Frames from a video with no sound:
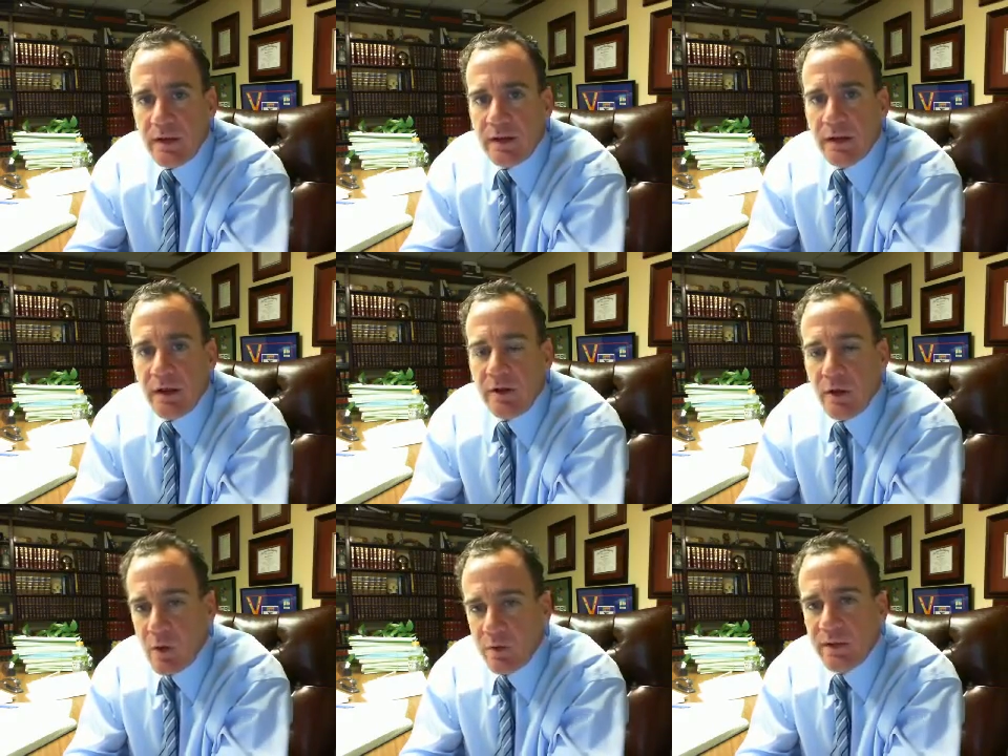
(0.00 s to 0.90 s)
And
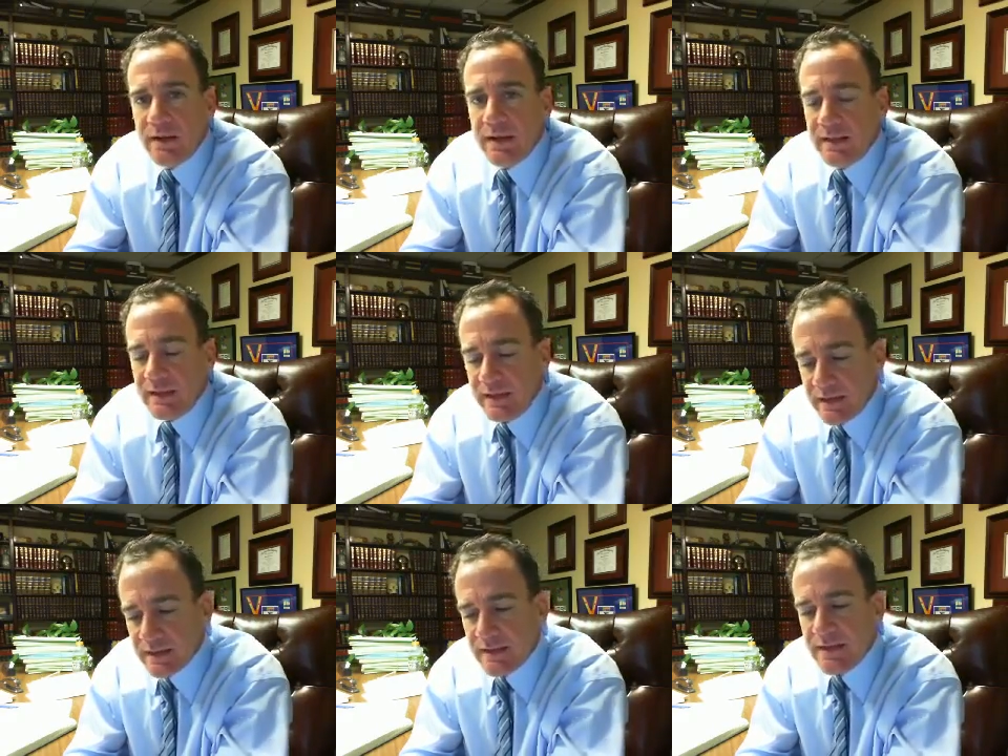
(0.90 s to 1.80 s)
know that at the
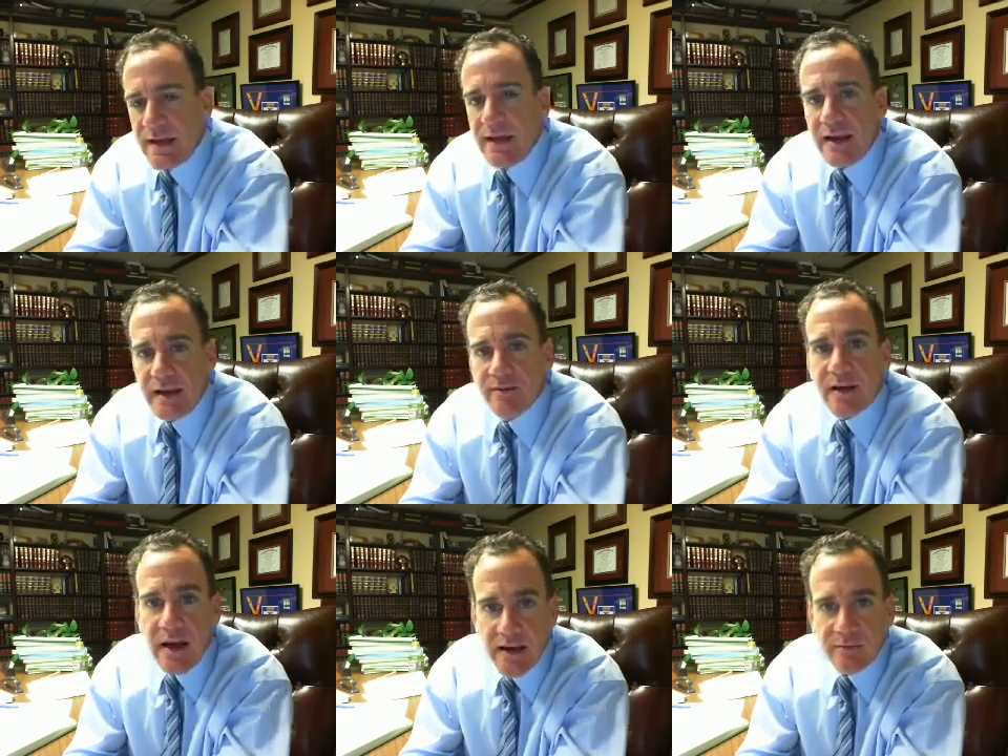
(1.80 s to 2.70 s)
end of the day, I have
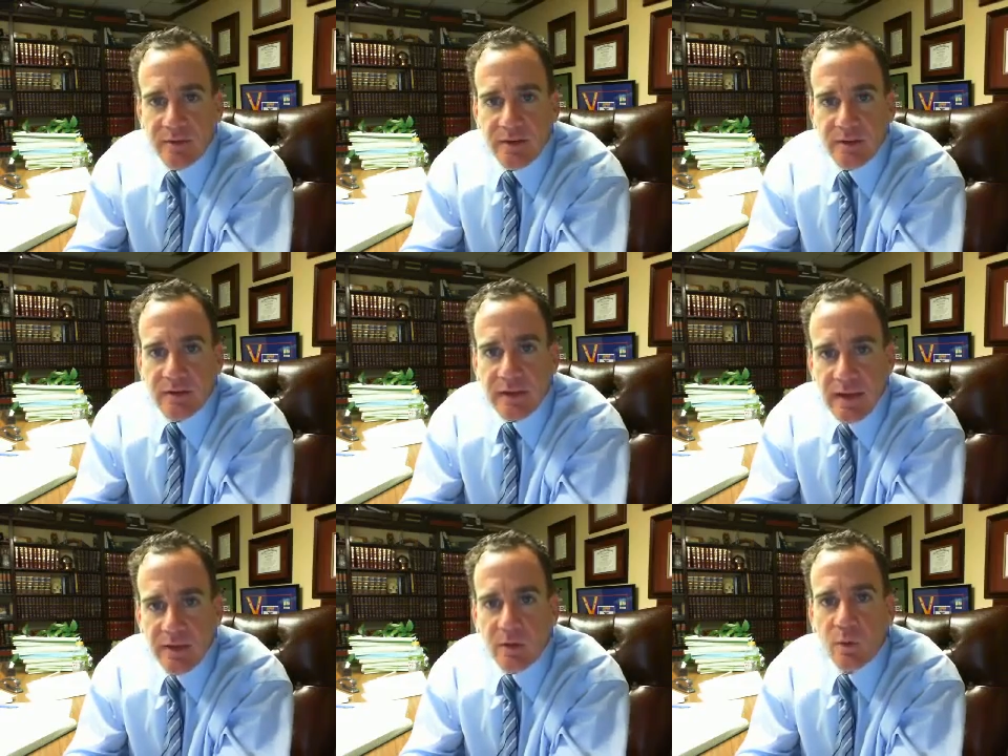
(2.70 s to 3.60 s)
confidence
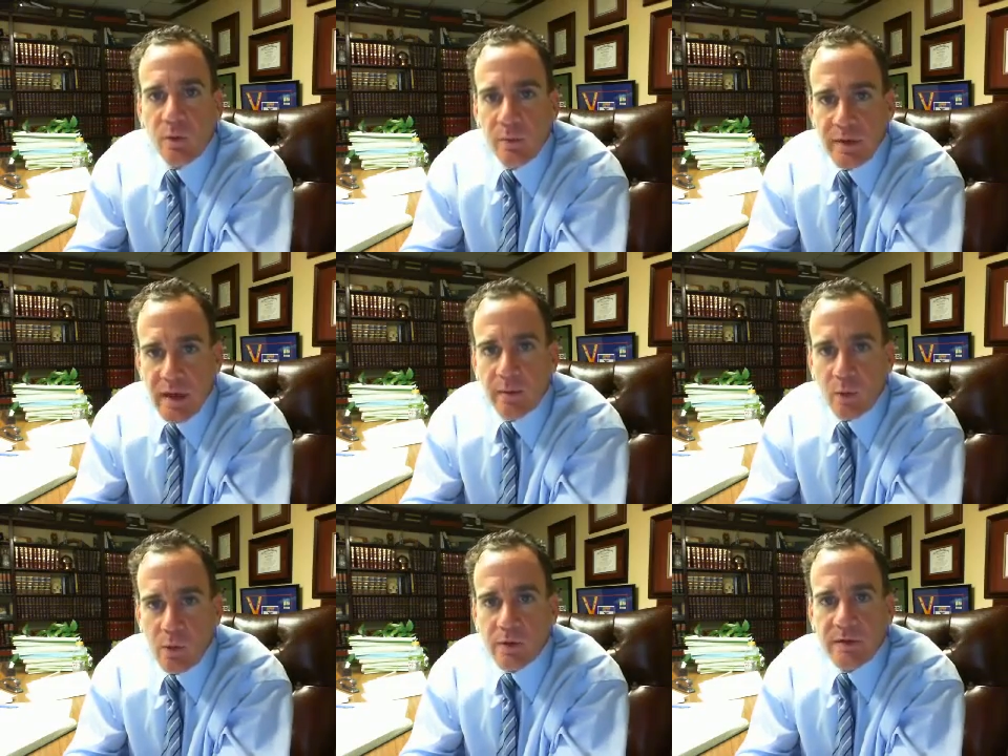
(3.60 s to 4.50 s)
together we'll be able
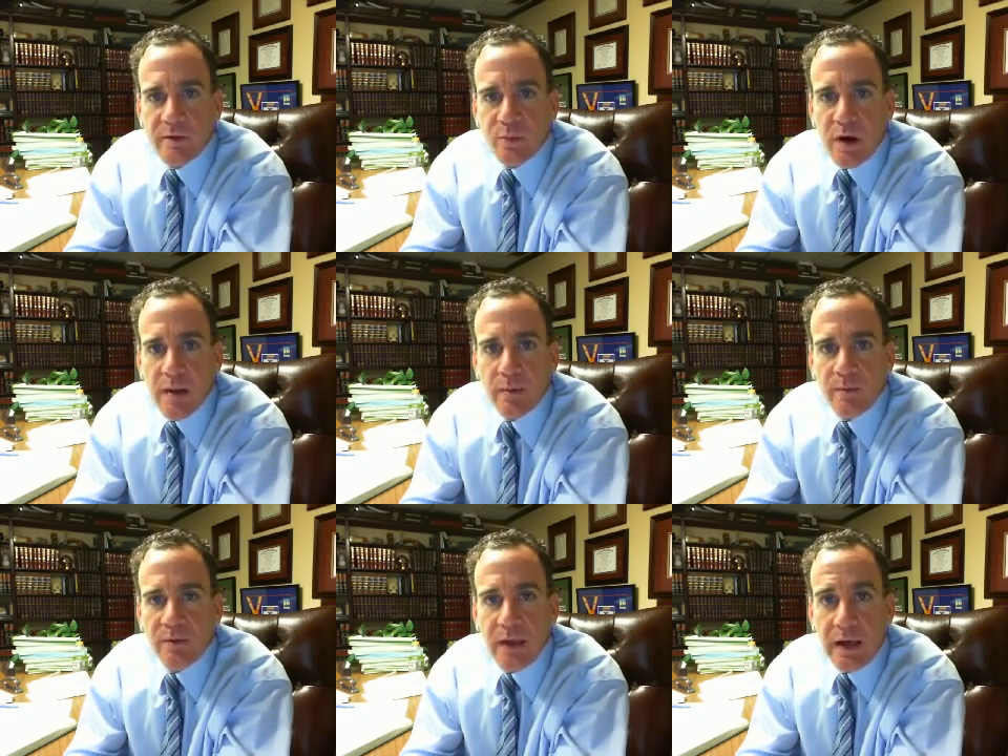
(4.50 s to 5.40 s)
to work these
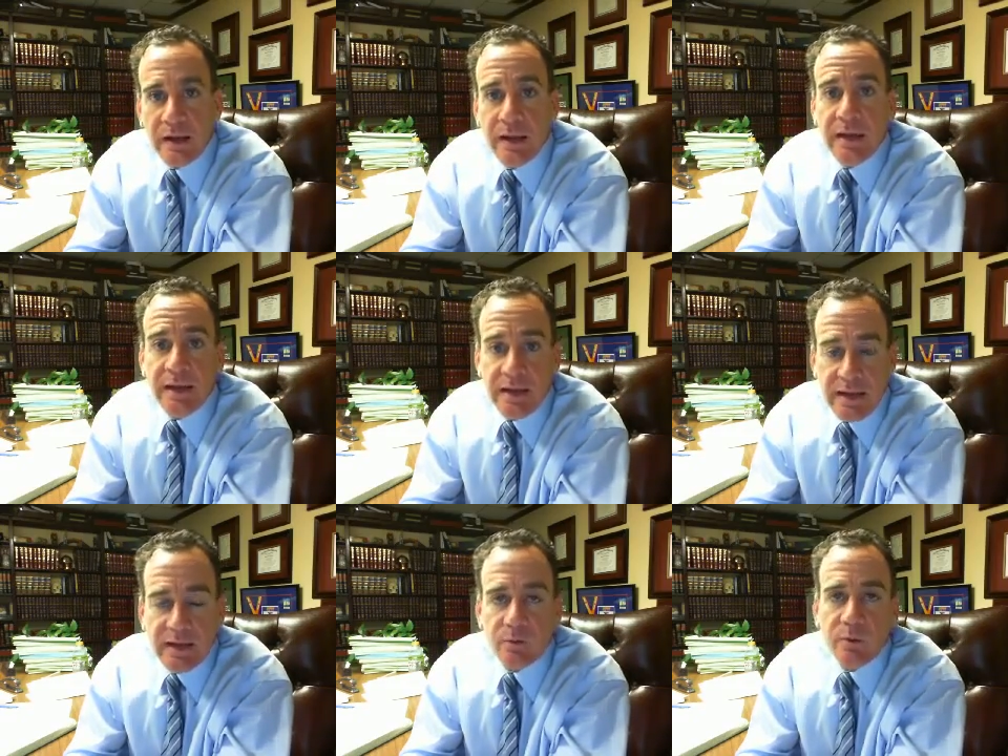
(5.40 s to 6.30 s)
problems out and,
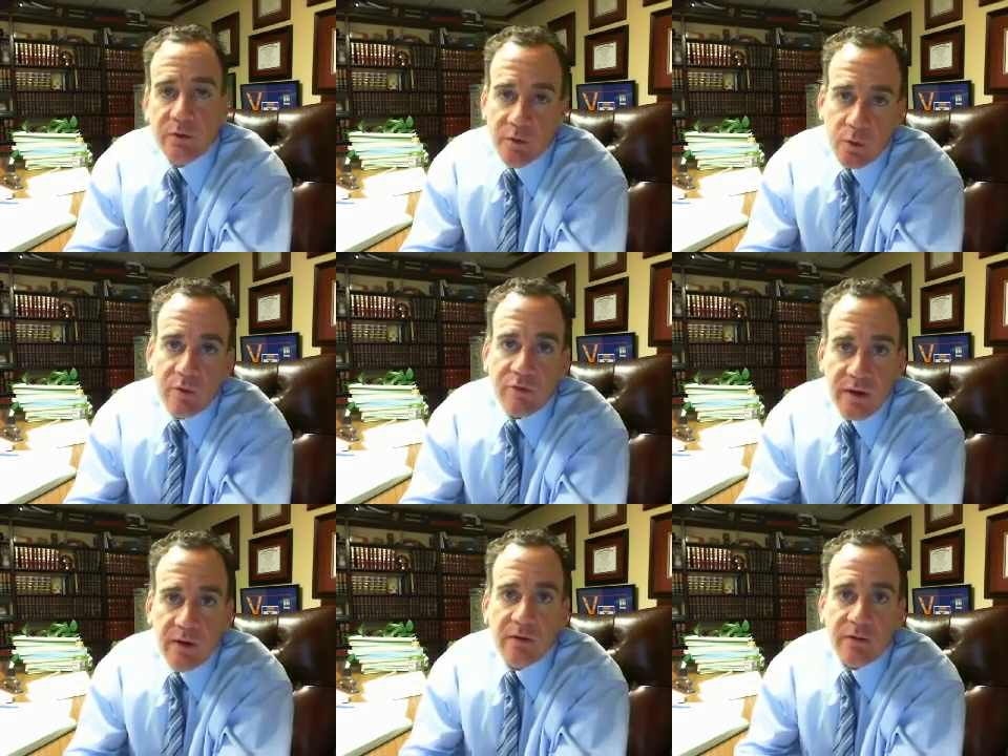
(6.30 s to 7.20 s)
again, restore
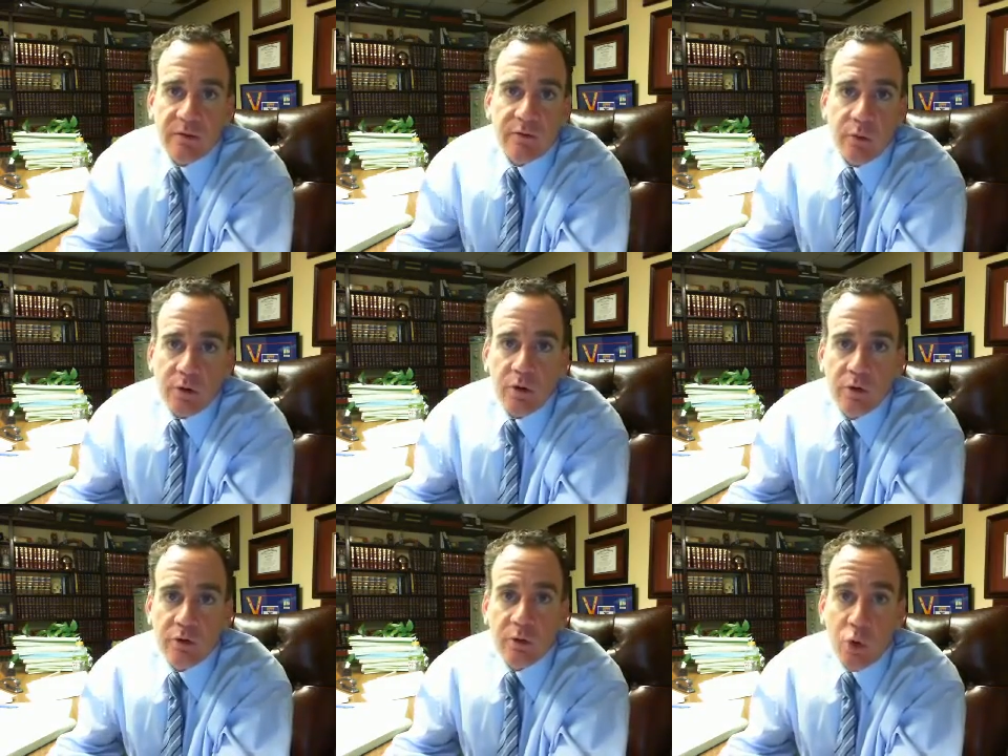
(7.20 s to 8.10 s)
fairness in
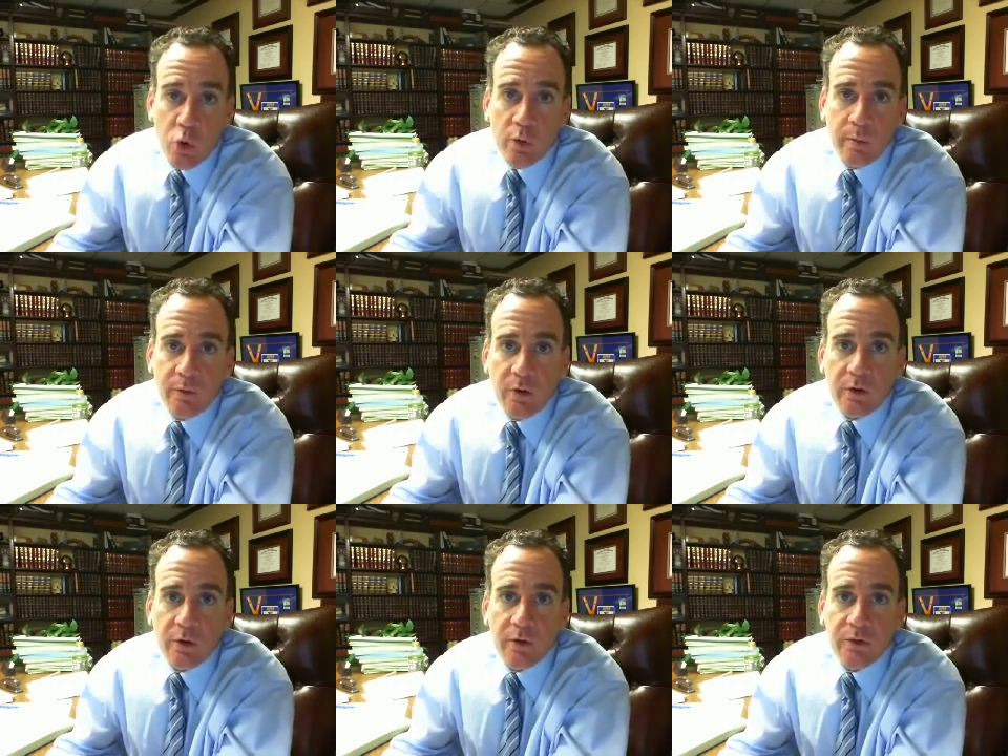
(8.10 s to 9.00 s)
foreclosure in courtrooms
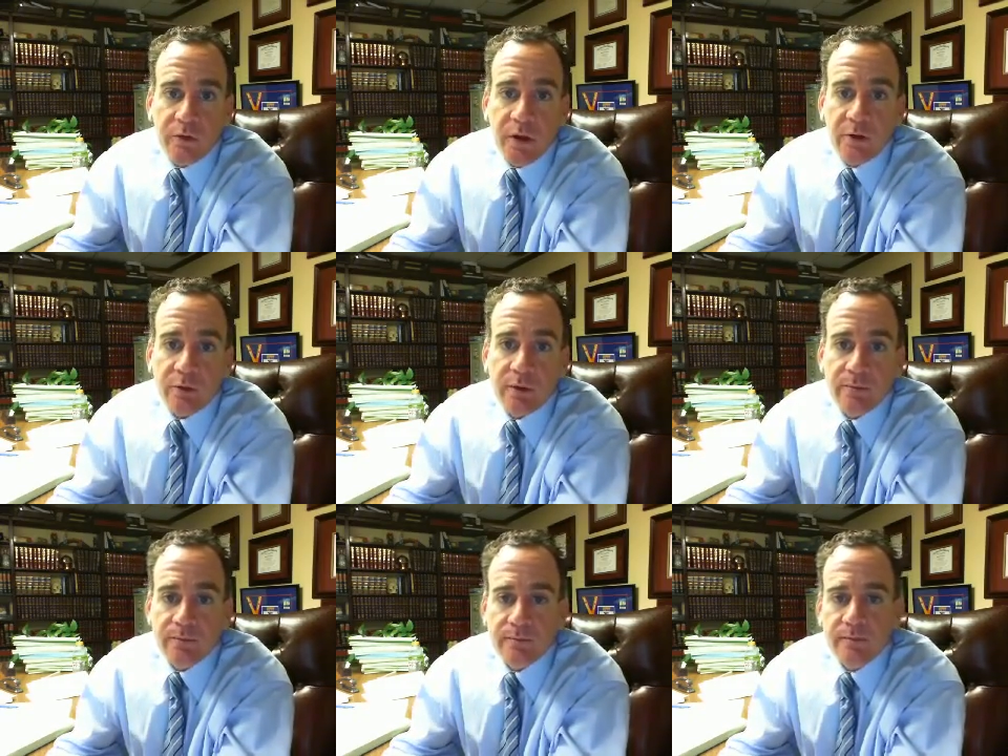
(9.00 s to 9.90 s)
all across this country.